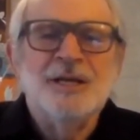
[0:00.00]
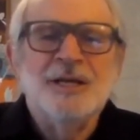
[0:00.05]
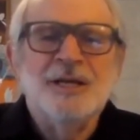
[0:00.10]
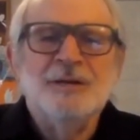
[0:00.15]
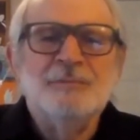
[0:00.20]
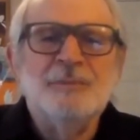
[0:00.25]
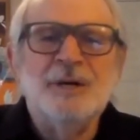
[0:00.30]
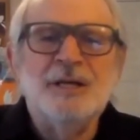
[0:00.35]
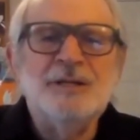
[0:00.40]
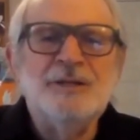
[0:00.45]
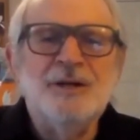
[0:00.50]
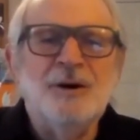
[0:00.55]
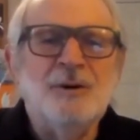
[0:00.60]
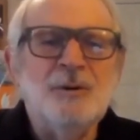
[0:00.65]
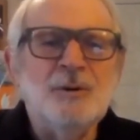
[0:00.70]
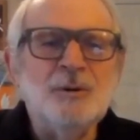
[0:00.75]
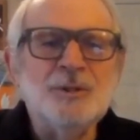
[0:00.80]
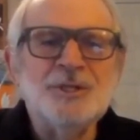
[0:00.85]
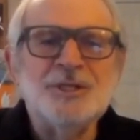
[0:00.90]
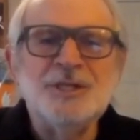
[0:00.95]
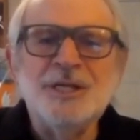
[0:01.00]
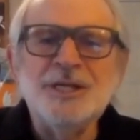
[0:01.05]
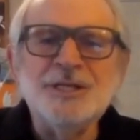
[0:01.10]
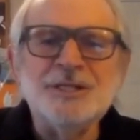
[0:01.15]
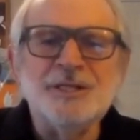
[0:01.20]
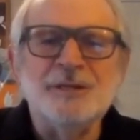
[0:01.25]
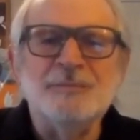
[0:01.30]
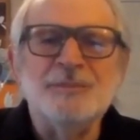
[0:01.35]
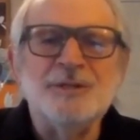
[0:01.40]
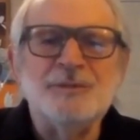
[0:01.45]
But the whole
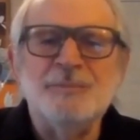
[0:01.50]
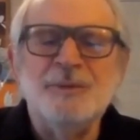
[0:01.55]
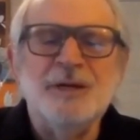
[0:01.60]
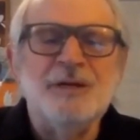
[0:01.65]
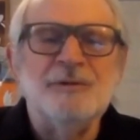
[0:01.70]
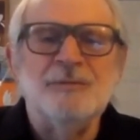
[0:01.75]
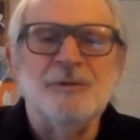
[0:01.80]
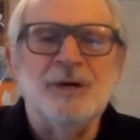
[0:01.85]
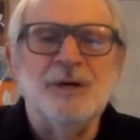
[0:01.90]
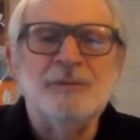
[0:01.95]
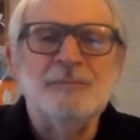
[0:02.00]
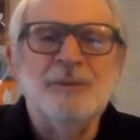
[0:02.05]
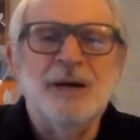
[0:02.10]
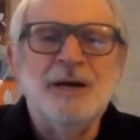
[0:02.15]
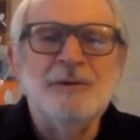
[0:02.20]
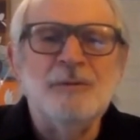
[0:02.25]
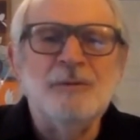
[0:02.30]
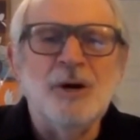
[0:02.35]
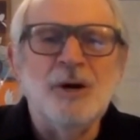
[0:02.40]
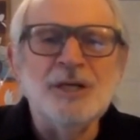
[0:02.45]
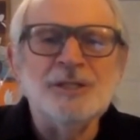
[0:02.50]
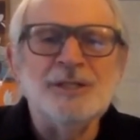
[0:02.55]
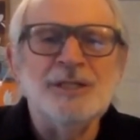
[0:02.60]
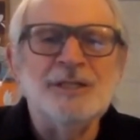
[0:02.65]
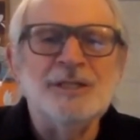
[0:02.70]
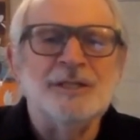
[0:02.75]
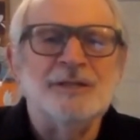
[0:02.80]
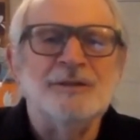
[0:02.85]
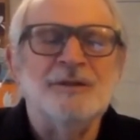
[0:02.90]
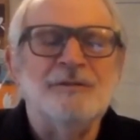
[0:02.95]
system is being run by
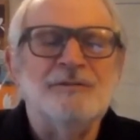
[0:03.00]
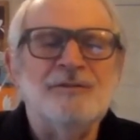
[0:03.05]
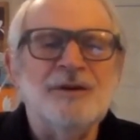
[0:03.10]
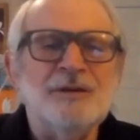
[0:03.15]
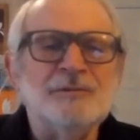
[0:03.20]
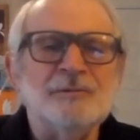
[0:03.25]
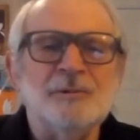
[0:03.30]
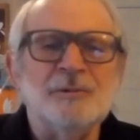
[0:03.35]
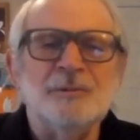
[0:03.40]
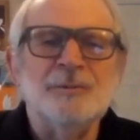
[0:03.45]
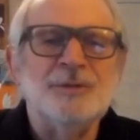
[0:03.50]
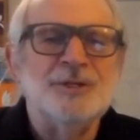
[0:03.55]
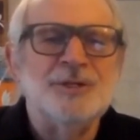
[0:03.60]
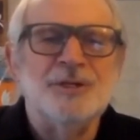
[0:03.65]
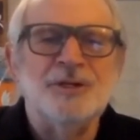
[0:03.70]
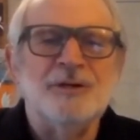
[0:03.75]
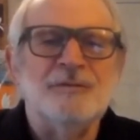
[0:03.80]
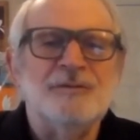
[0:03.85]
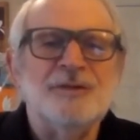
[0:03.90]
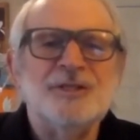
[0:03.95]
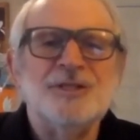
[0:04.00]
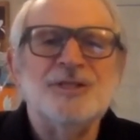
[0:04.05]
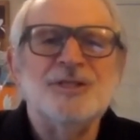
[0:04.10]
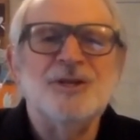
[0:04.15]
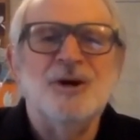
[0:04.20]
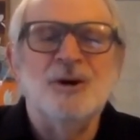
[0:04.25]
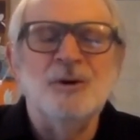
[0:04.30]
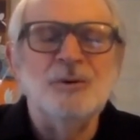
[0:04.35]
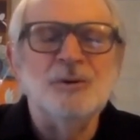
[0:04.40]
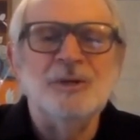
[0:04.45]
Washington. The Federal Reserve
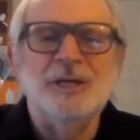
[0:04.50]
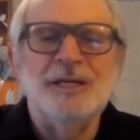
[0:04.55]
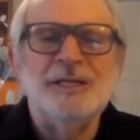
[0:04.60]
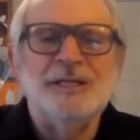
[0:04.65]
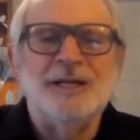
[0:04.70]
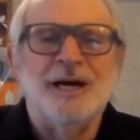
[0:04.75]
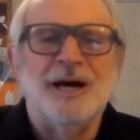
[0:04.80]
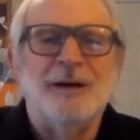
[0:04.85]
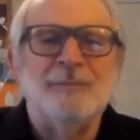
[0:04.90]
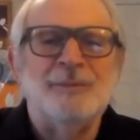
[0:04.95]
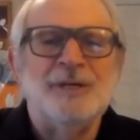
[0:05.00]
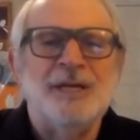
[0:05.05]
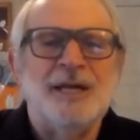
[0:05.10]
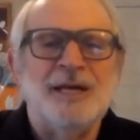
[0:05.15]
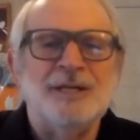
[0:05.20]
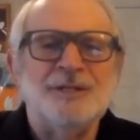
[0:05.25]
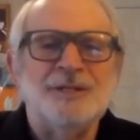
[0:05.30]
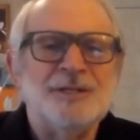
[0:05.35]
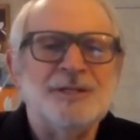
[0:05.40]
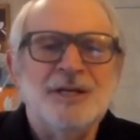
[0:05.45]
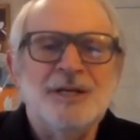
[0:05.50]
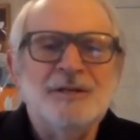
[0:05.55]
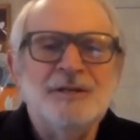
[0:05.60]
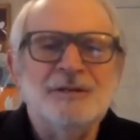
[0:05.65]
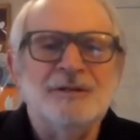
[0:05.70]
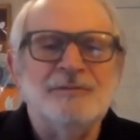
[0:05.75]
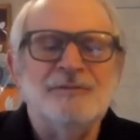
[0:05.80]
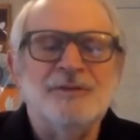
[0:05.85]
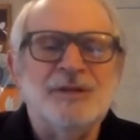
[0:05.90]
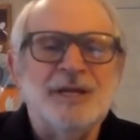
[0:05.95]
totally dominates
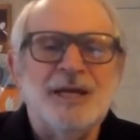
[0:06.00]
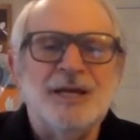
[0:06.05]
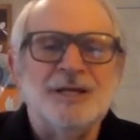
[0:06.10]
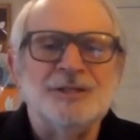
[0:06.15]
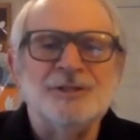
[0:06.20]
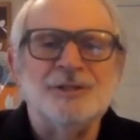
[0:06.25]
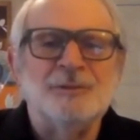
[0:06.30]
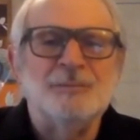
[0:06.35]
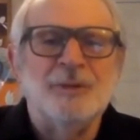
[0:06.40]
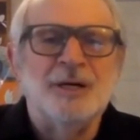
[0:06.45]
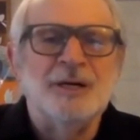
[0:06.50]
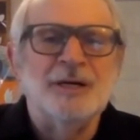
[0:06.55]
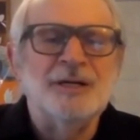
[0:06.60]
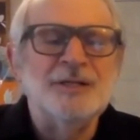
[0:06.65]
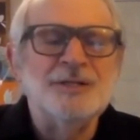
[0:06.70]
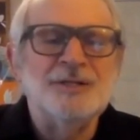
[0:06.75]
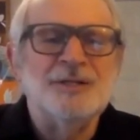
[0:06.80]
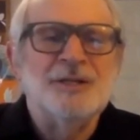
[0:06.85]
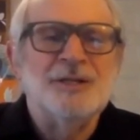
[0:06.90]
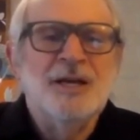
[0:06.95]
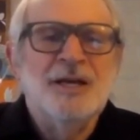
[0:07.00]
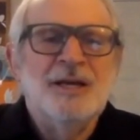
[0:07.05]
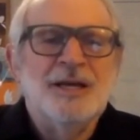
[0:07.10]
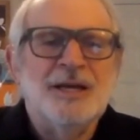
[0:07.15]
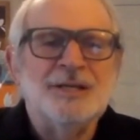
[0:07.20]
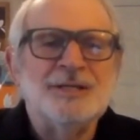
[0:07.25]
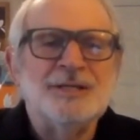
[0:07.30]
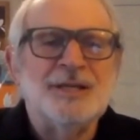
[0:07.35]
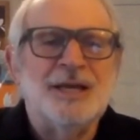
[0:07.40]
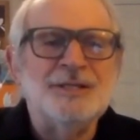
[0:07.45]
the financial markets.
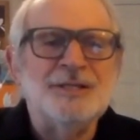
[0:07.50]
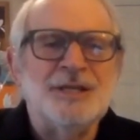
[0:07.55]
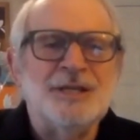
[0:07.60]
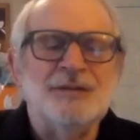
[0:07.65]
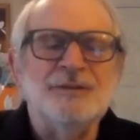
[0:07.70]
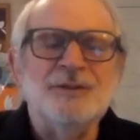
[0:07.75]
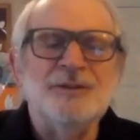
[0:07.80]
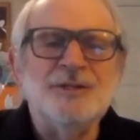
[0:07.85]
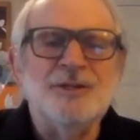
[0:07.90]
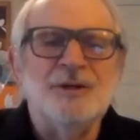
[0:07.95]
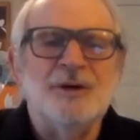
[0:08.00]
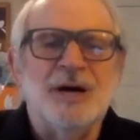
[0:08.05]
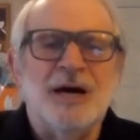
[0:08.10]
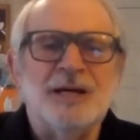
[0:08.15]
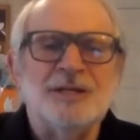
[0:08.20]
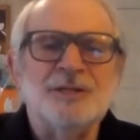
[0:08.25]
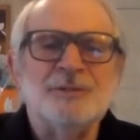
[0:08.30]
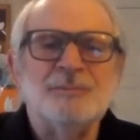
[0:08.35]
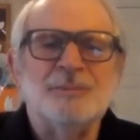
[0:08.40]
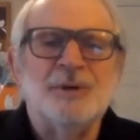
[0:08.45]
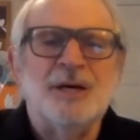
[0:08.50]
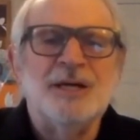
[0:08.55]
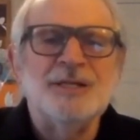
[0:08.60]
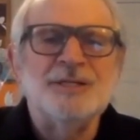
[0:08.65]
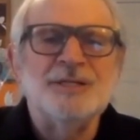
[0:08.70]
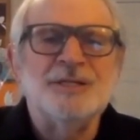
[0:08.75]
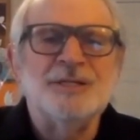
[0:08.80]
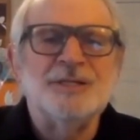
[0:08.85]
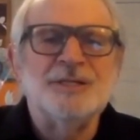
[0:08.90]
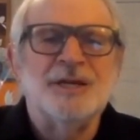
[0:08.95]
As I said, there's no honest price
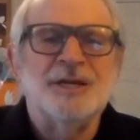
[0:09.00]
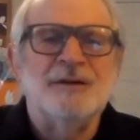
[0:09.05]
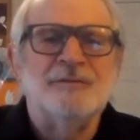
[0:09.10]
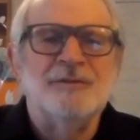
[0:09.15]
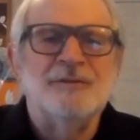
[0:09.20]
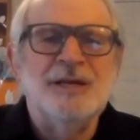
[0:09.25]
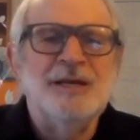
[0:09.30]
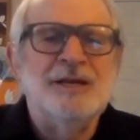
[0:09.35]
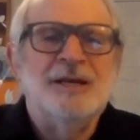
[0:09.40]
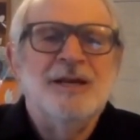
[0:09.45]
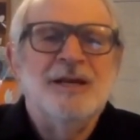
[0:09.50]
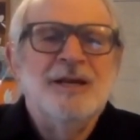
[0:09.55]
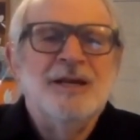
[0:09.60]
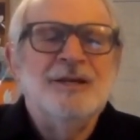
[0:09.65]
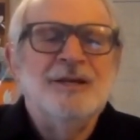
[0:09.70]
discovery.